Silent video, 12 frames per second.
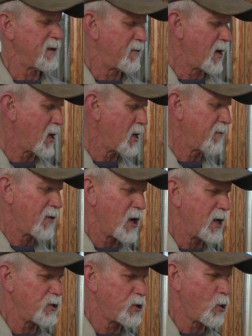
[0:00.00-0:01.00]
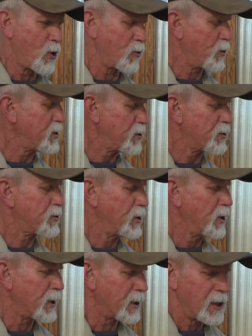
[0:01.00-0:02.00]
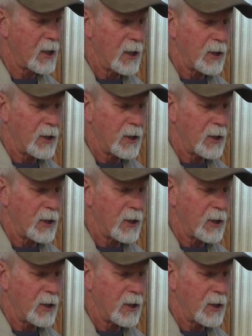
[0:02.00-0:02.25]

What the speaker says: very, very short, which is good.